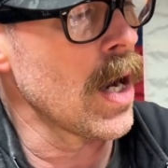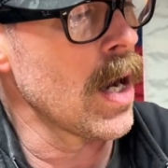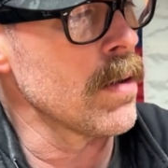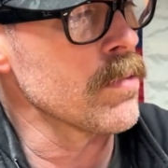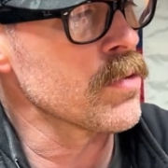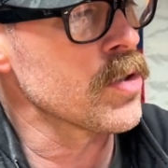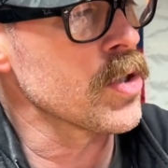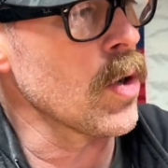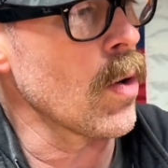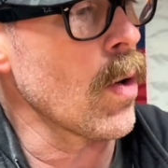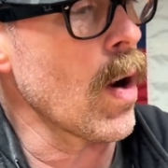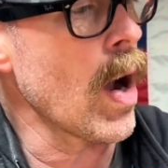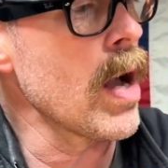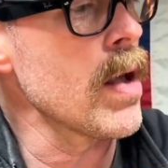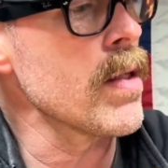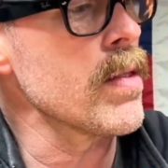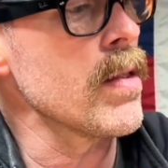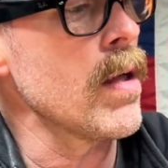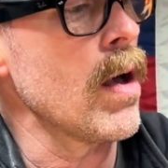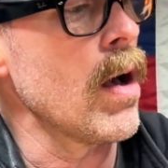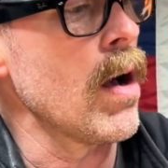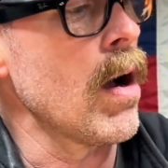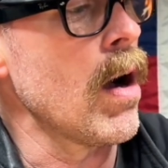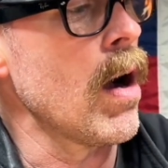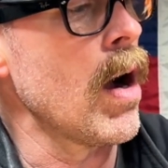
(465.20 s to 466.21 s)
So
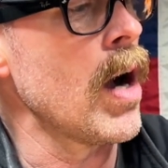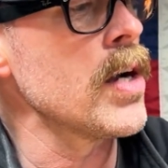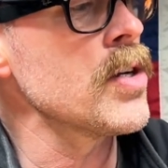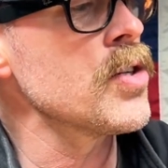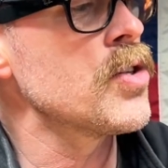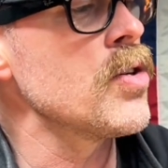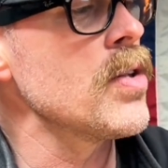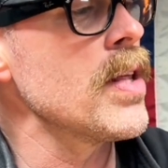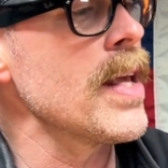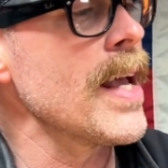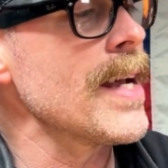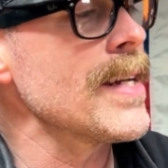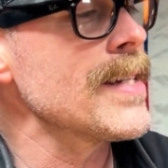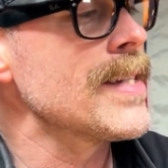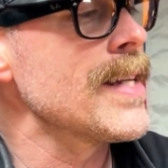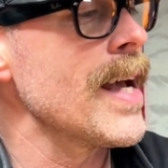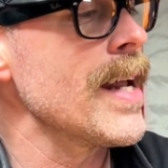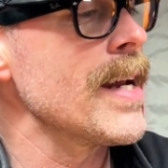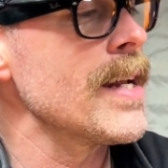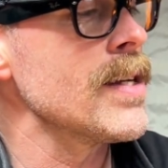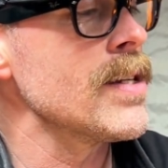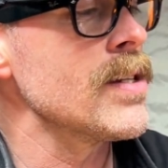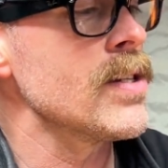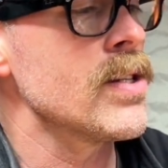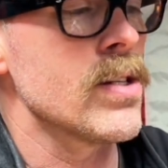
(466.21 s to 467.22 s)
on to the
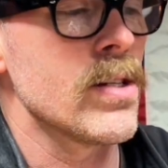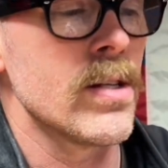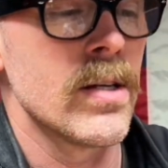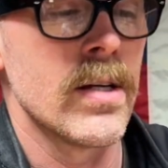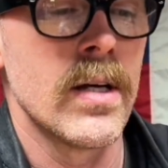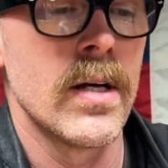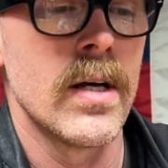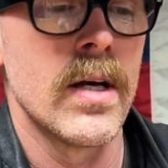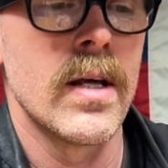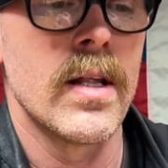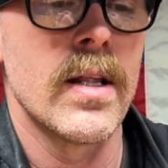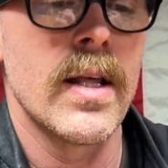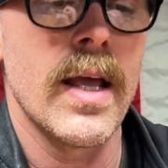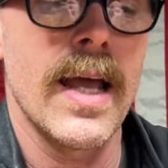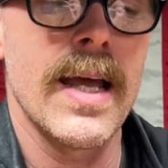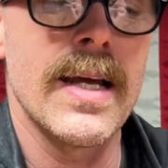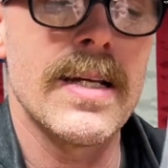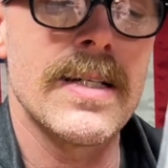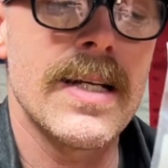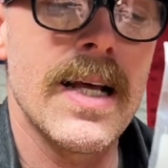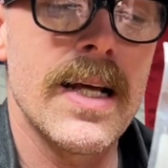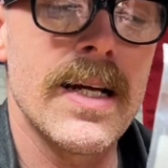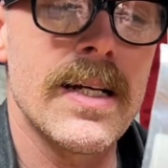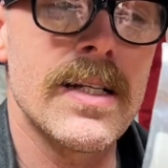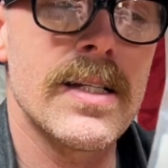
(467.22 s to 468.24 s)
antennas.
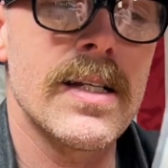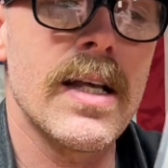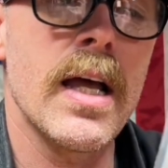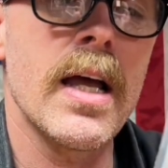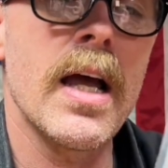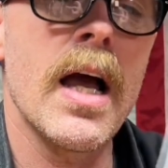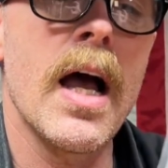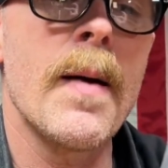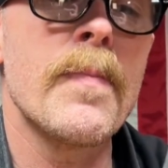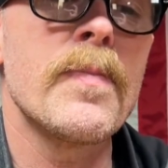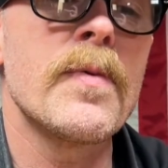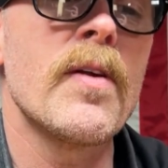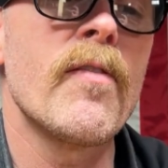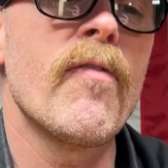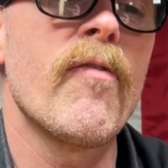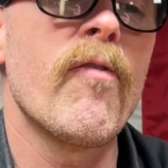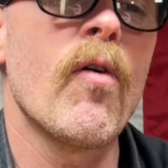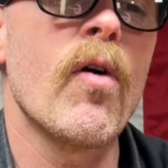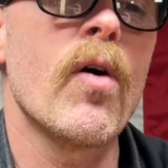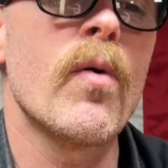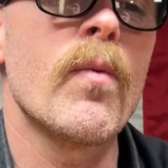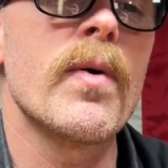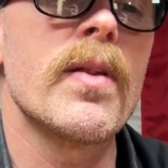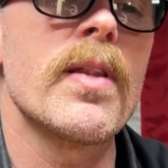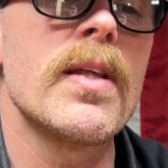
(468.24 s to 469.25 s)
Antennas I opted
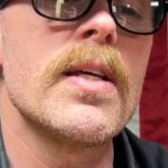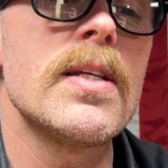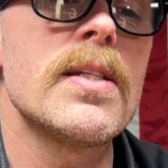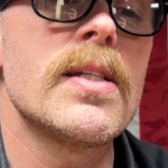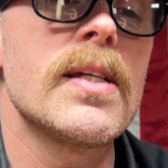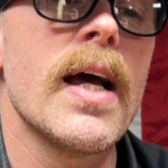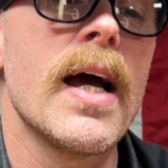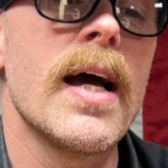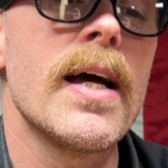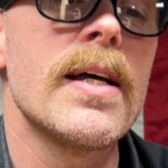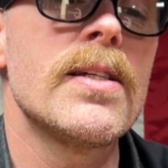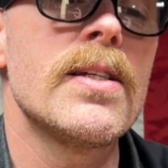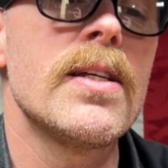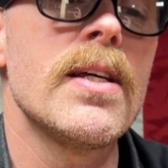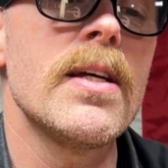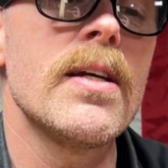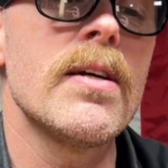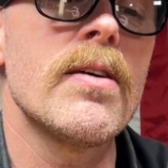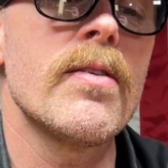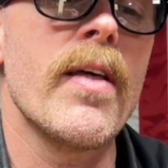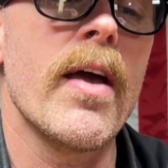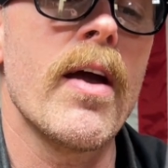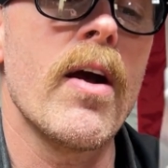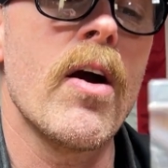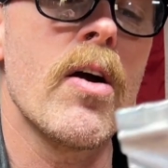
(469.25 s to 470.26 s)
for were these guys
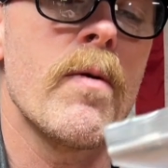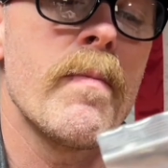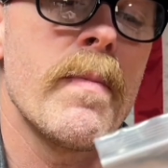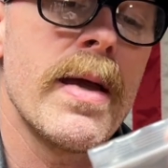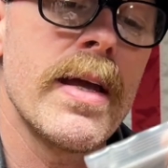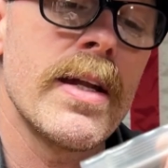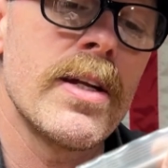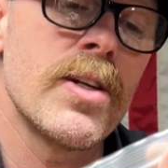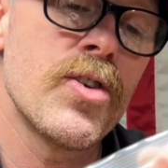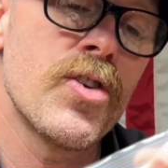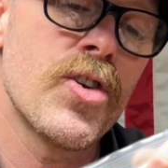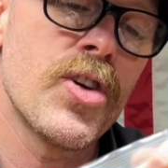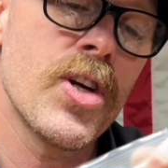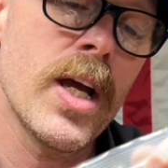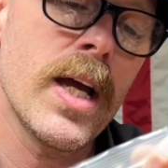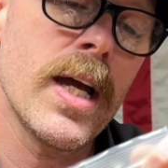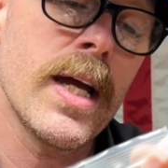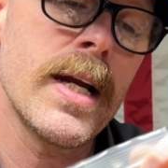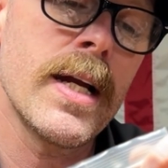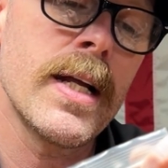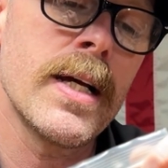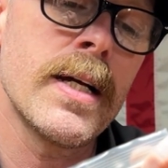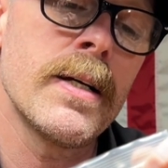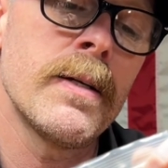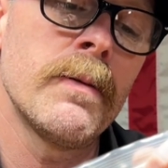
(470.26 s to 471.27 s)
here. They are made in
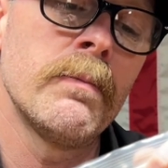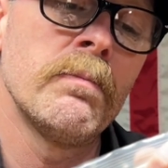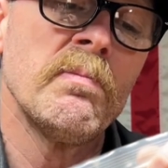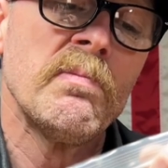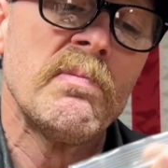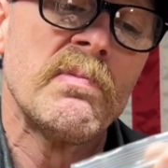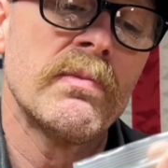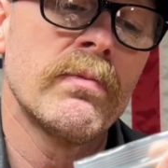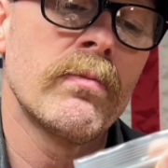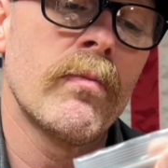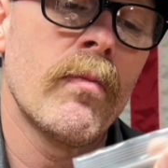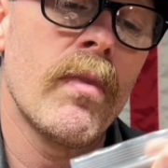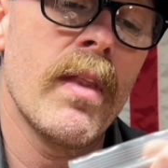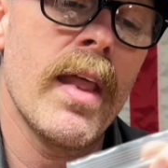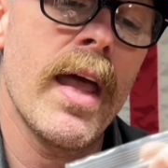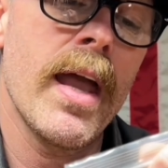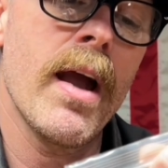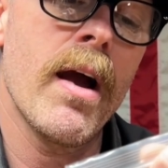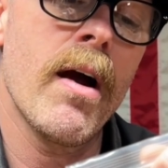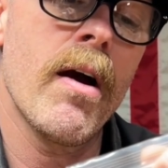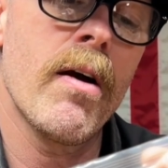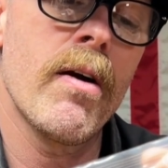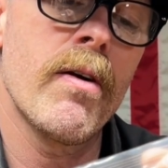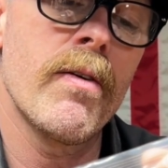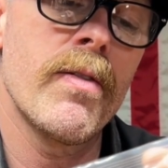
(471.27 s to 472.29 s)
China. They
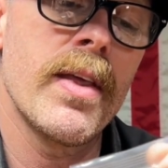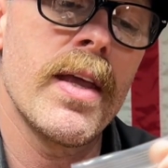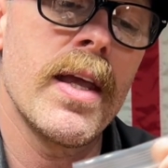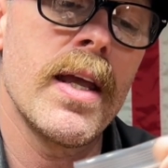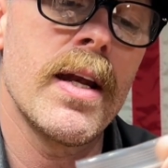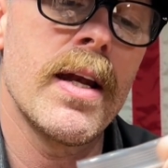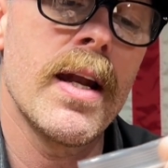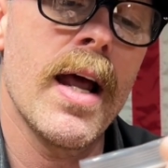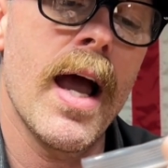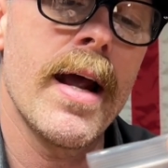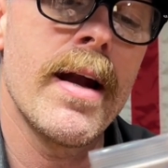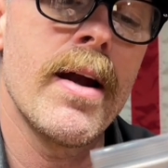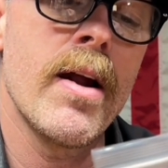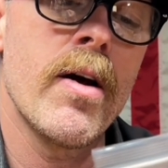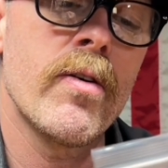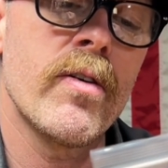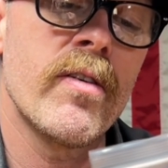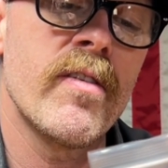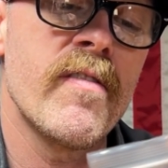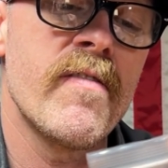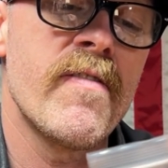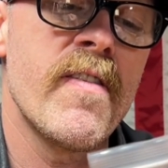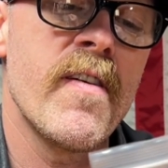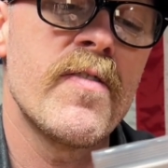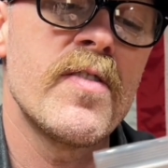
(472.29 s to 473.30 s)
are the
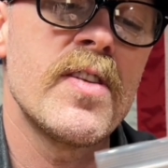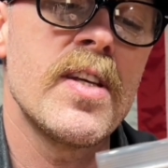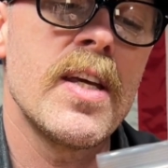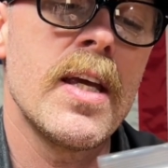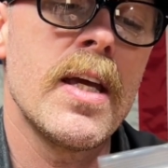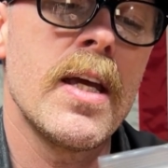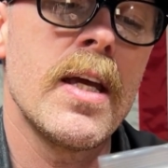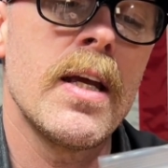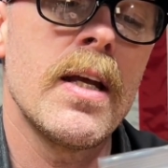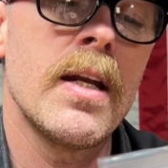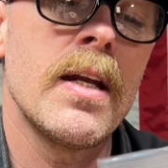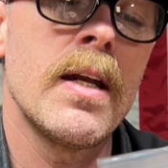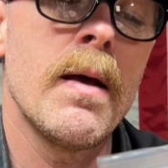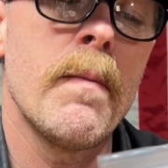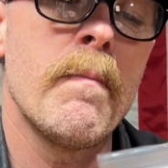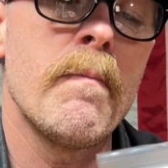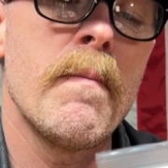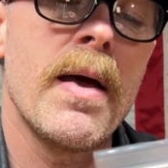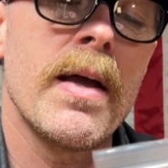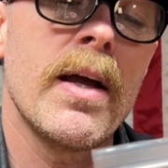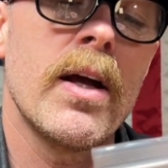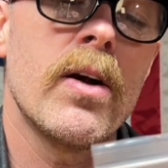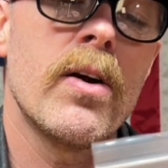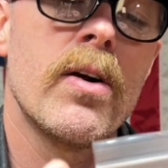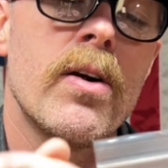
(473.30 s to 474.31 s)
915
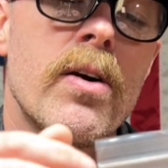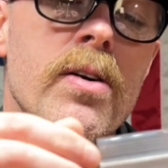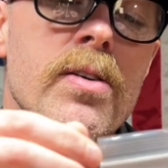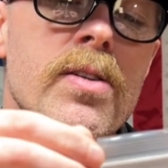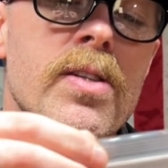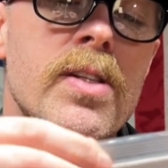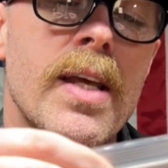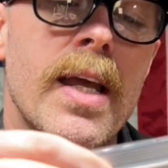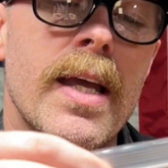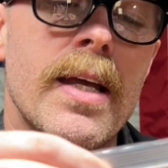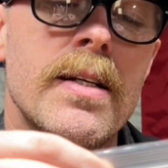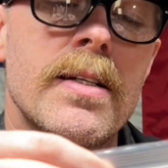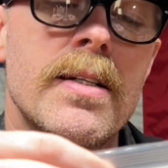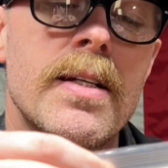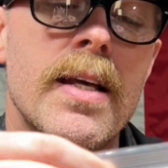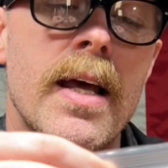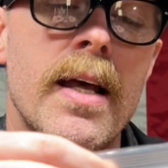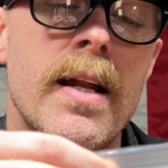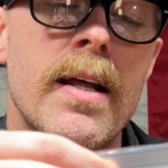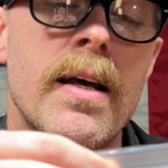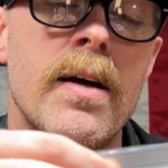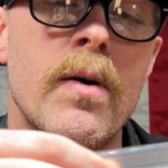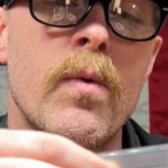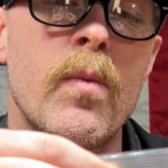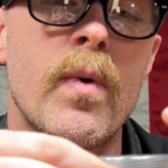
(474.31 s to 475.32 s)
megahertz
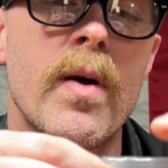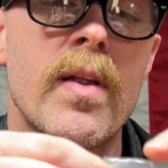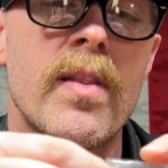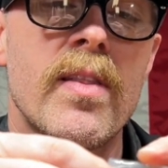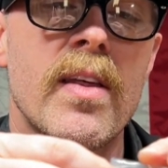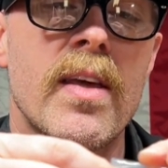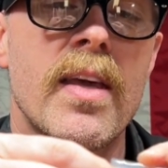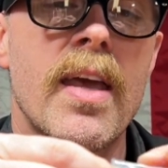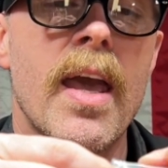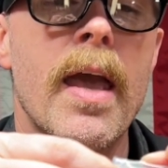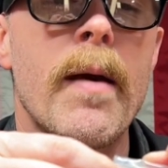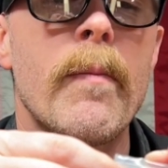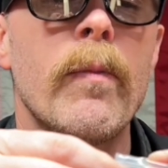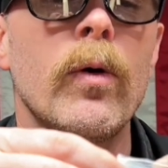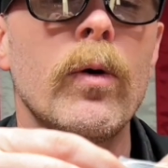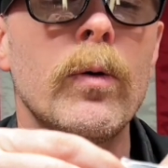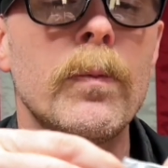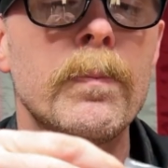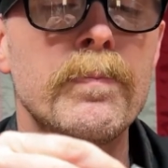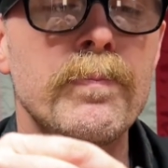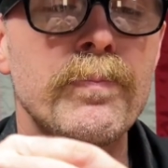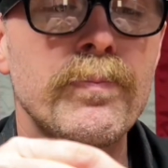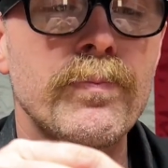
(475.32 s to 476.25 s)
antenna with the cable.